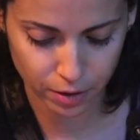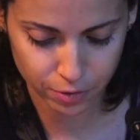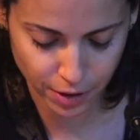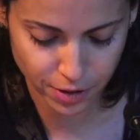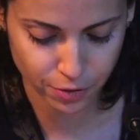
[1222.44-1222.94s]

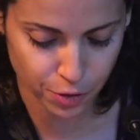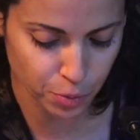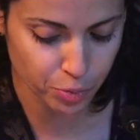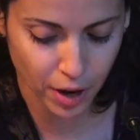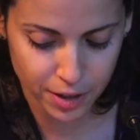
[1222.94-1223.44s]
fossil
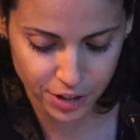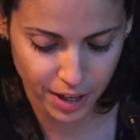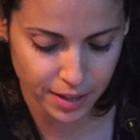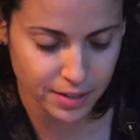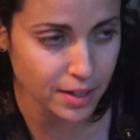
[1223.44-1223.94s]
fuel
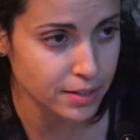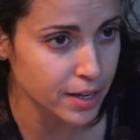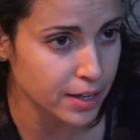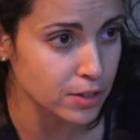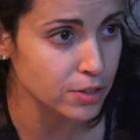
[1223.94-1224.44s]
projects that
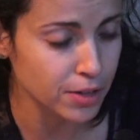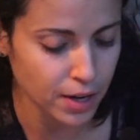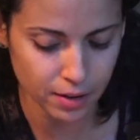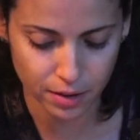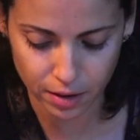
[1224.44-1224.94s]
take into
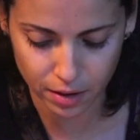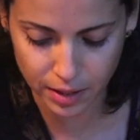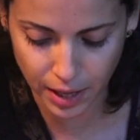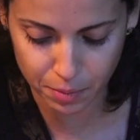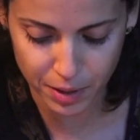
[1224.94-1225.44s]
account
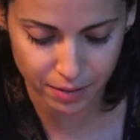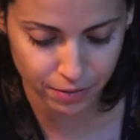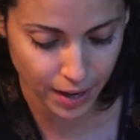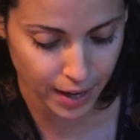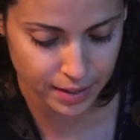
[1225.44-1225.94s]
climate
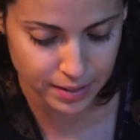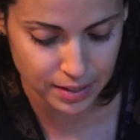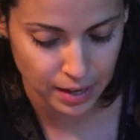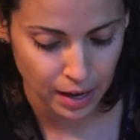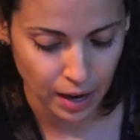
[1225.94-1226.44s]
effects